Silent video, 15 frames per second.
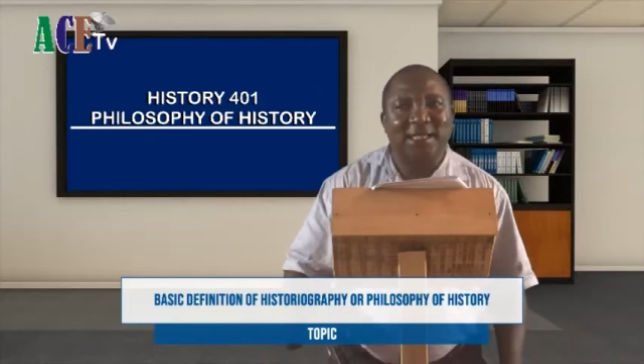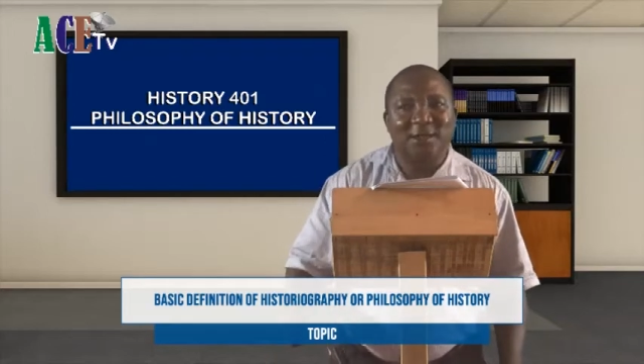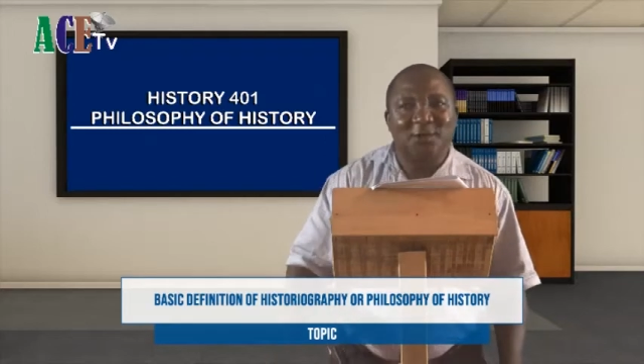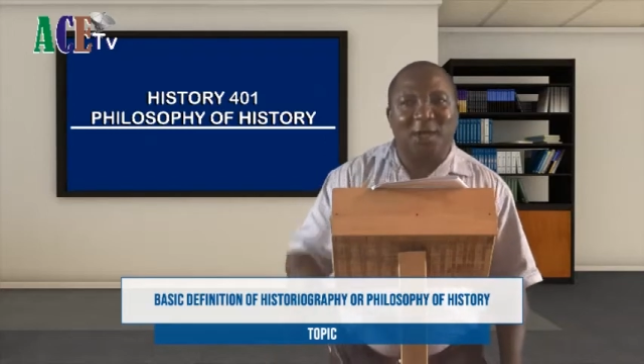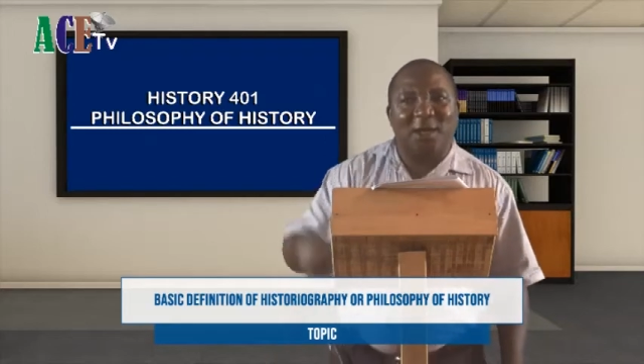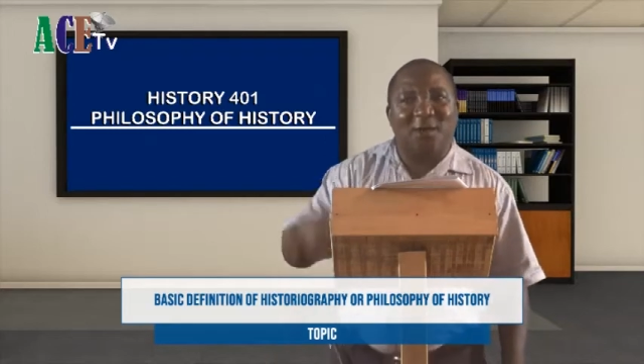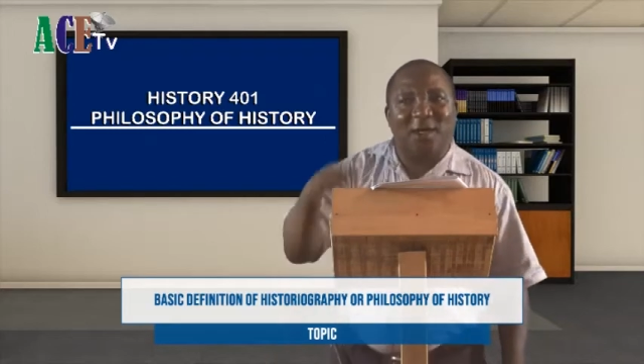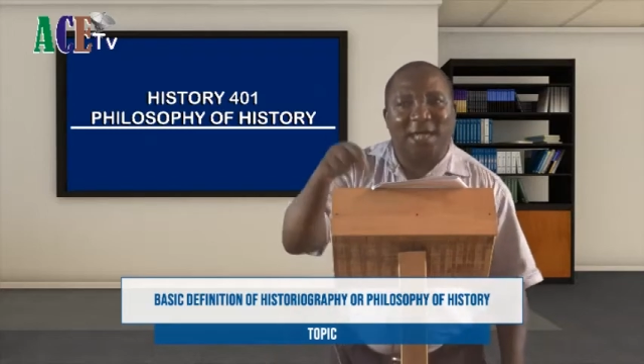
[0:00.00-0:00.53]

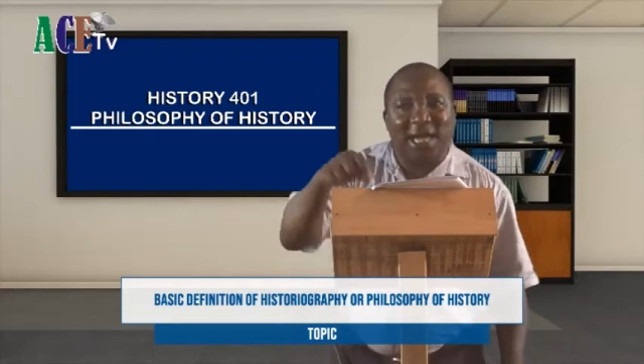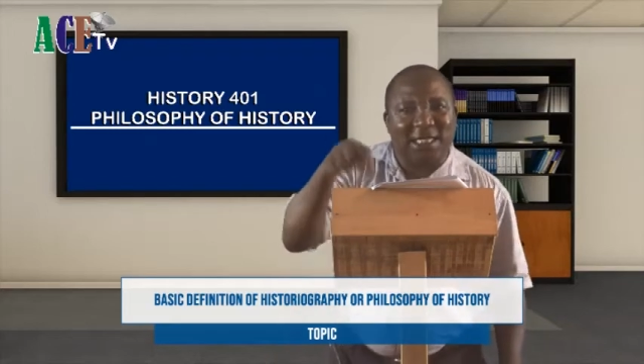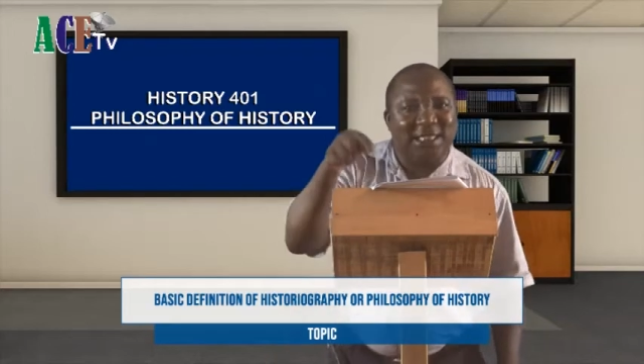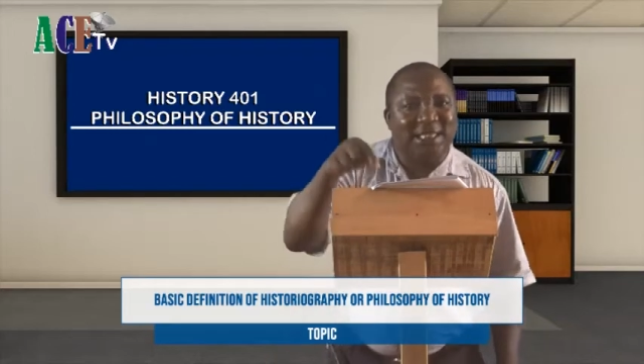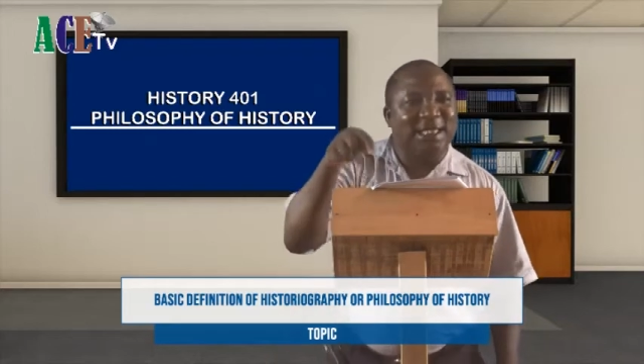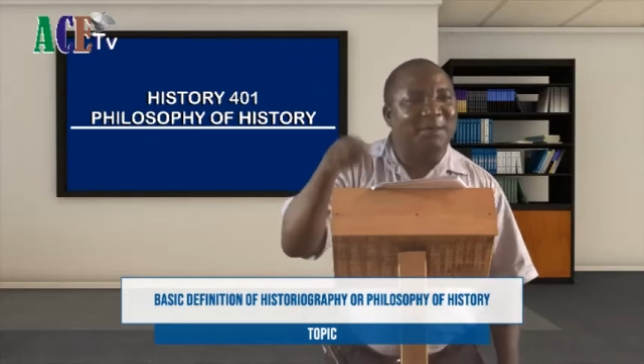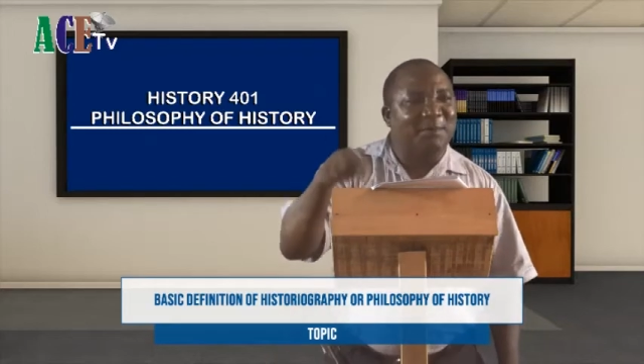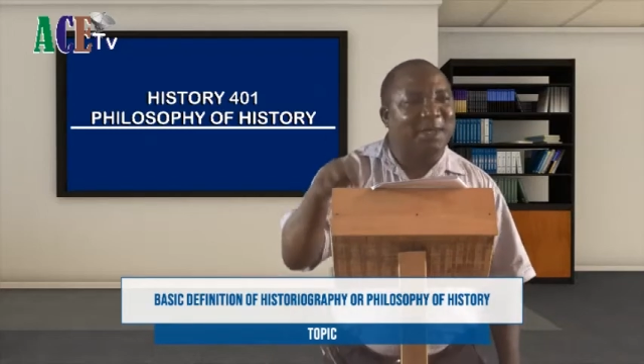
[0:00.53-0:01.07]
You are not
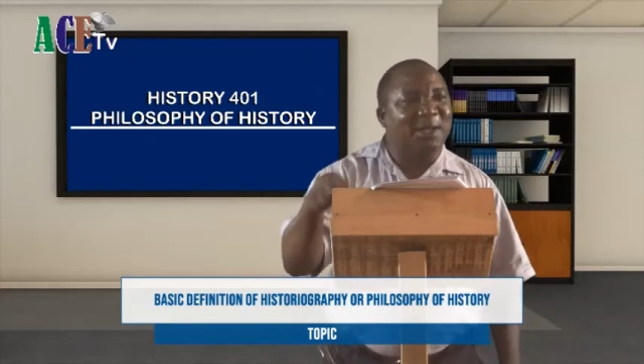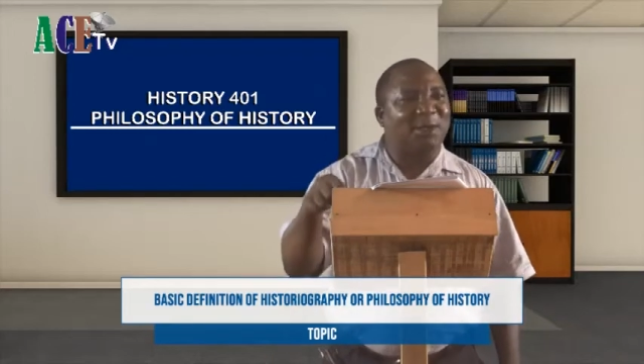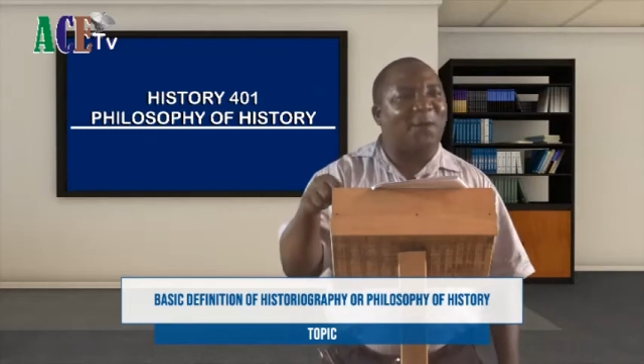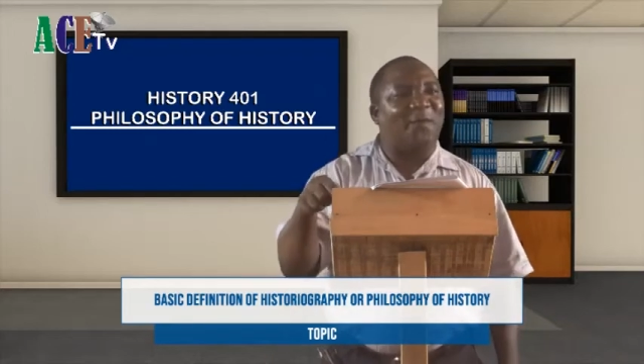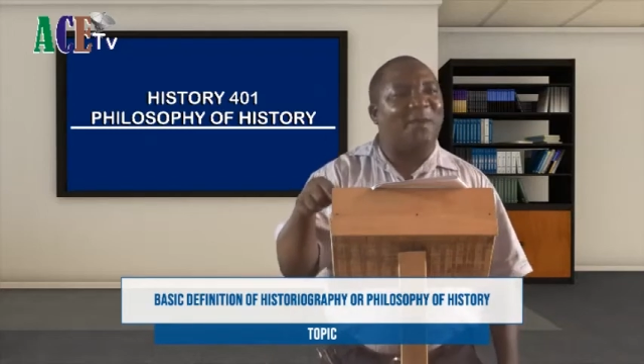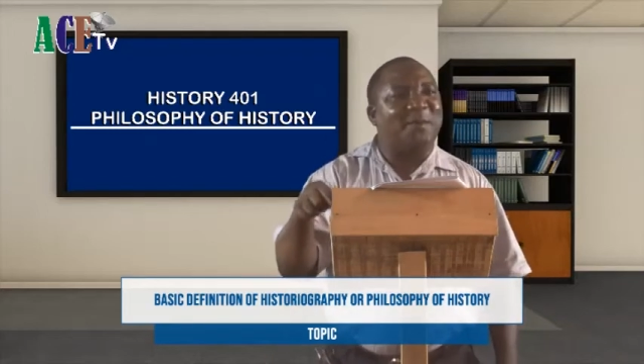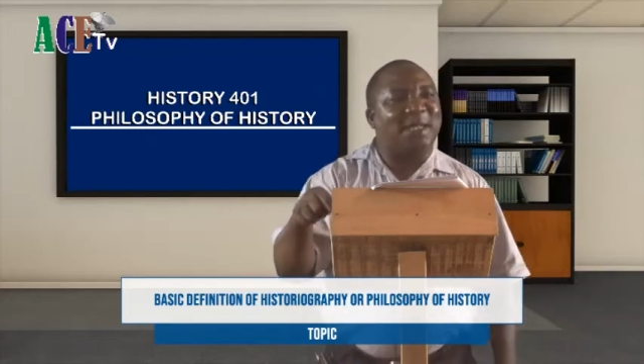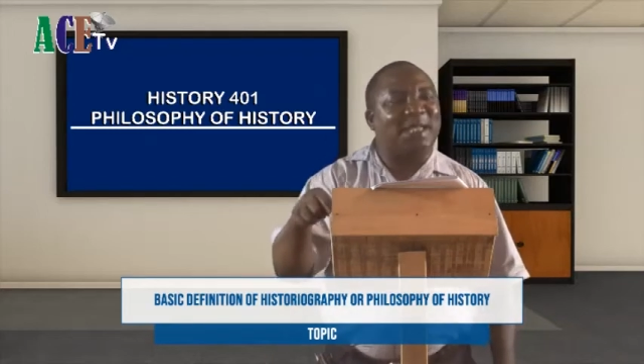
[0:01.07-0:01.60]
writing the minute
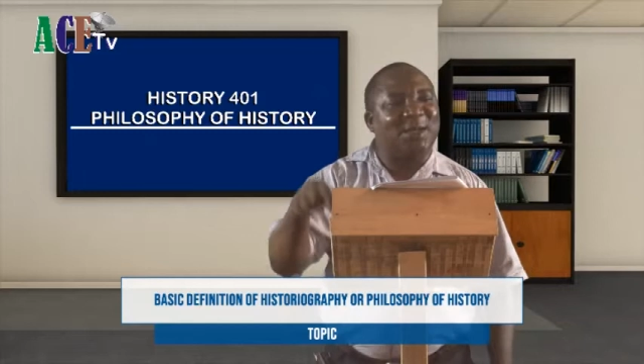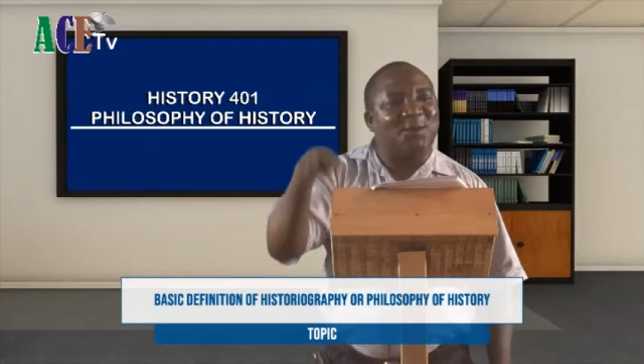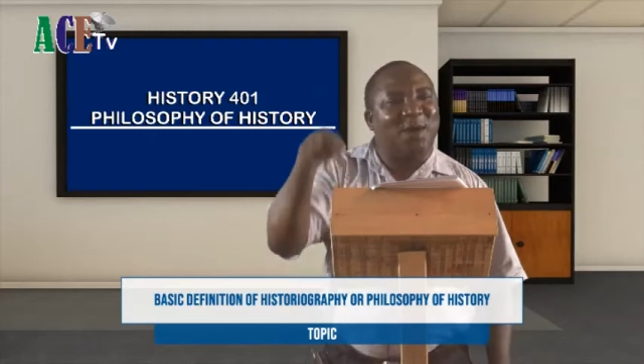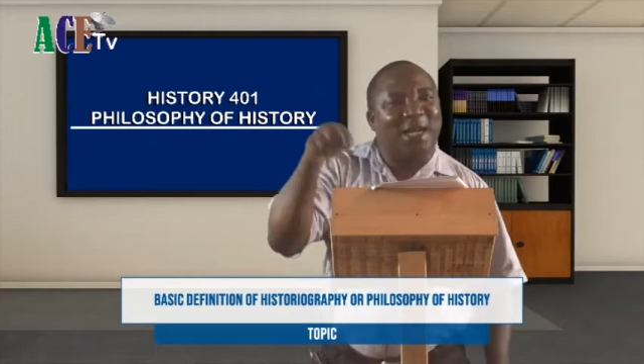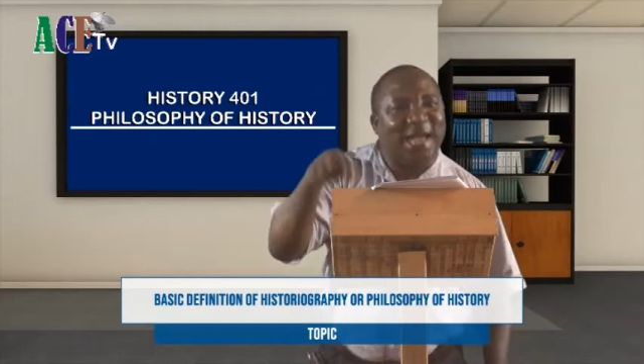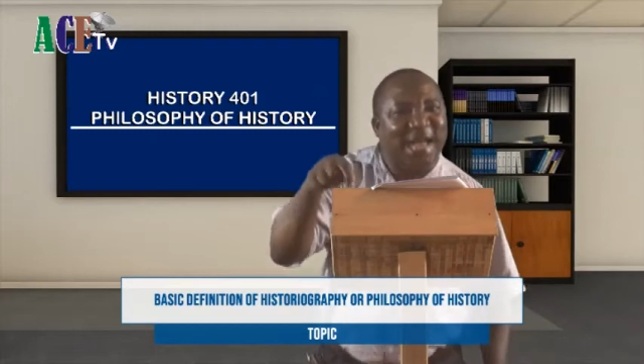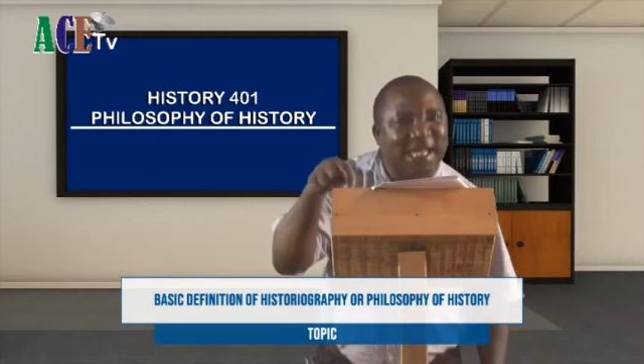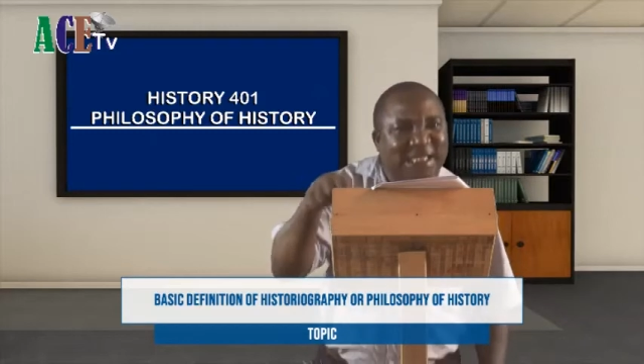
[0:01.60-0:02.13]
of a meeting. You
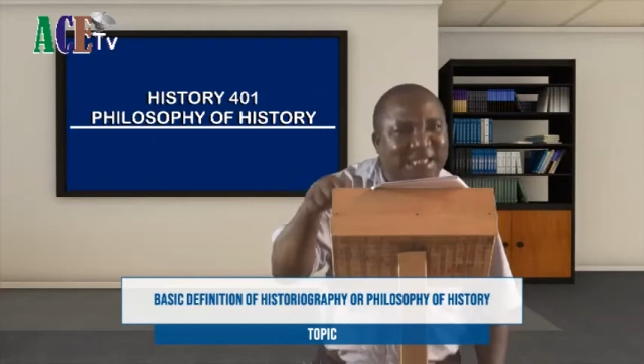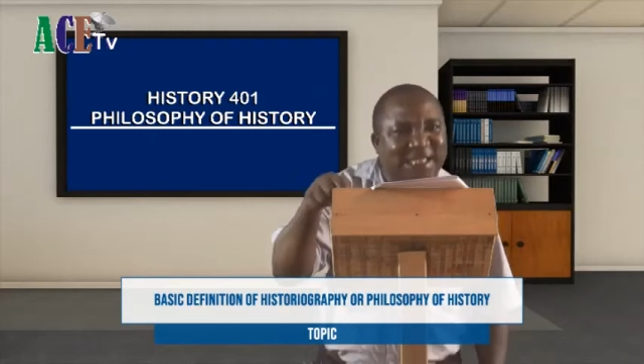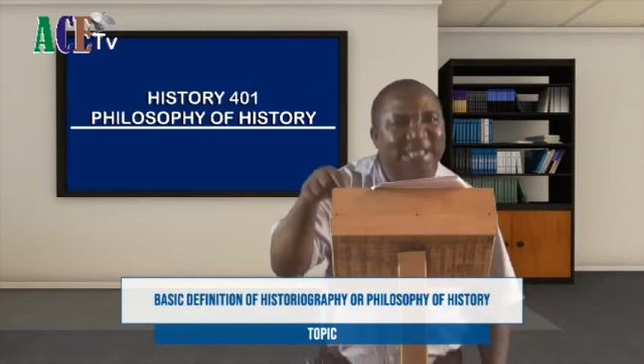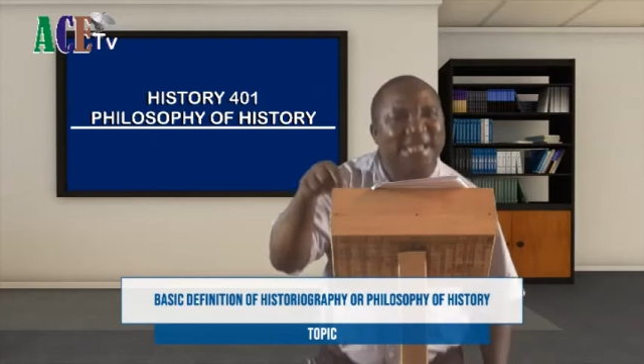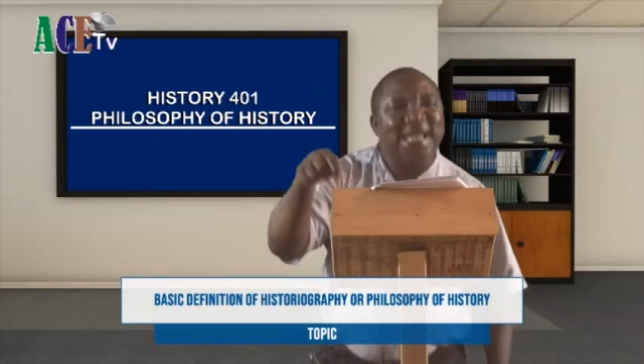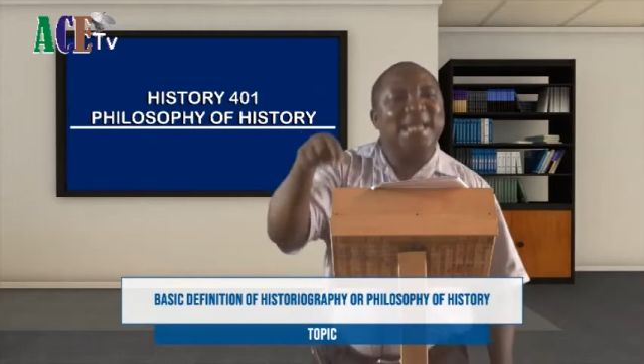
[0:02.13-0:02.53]
are writing,